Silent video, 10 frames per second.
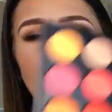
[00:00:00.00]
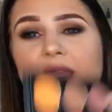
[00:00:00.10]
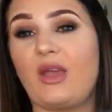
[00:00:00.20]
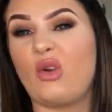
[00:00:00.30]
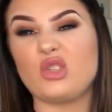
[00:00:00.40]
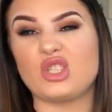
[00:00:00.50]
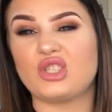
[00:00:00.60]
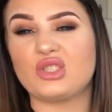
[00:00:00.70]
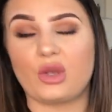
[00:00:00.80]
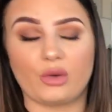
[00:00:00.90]
They are
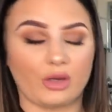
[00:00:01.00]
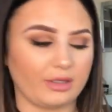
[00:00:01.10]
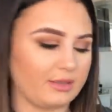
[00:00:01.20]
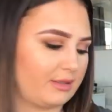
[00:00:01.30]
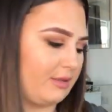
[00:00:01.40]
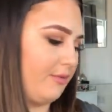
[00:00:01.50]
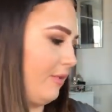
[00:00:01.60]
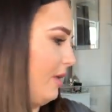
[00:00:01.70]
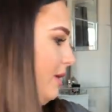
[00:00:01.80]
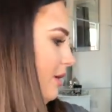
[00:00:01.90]
just so nice.
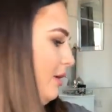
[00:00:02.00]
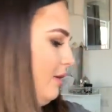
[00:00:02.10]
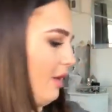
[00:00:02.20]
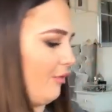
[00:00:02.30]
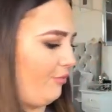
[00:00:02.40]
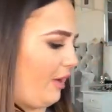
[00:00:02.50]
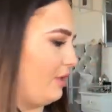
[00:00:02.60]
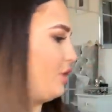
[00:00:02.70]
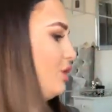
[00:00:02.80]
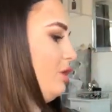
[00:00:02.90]
I've
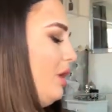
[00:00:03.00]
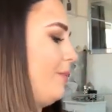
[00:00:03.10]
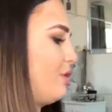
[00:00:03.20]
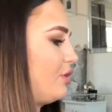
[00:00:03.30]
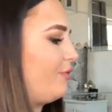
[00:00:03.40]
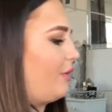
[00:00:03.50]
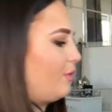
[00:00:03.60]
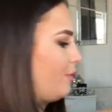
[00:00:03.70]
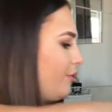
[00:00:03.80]
had so much fun